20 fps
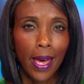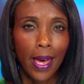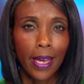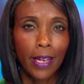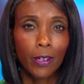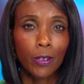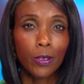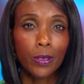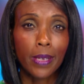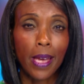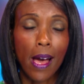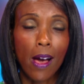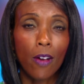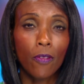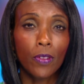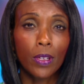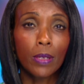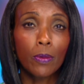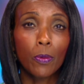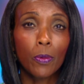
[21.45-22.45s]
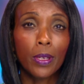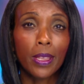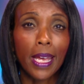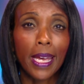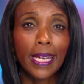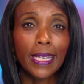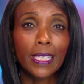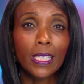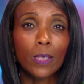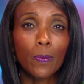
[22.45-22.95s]
Here's Calvin with
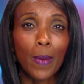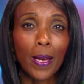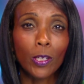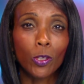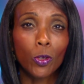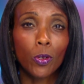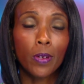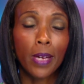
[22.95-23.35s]
a special